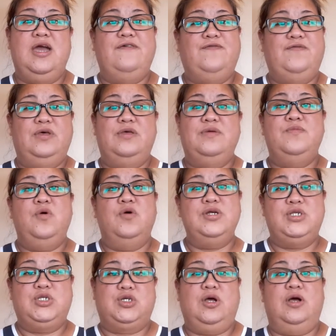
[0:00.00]
I feel more
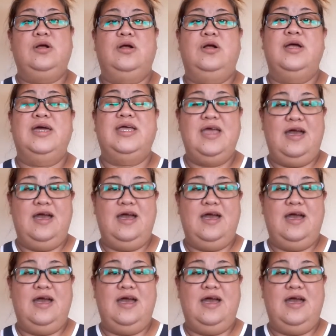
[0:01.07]
stronger and